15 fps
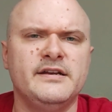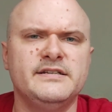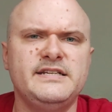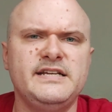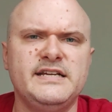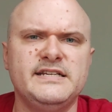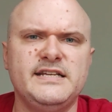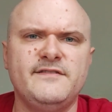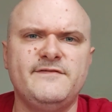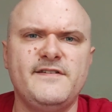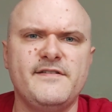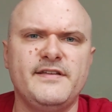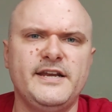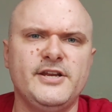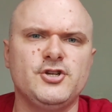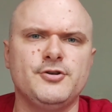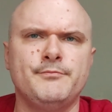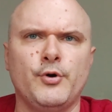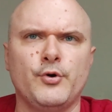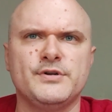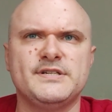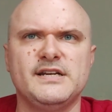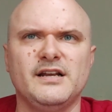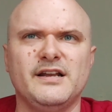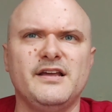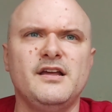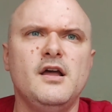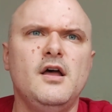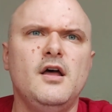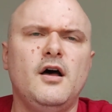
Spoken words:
in D&D 5th edition personally,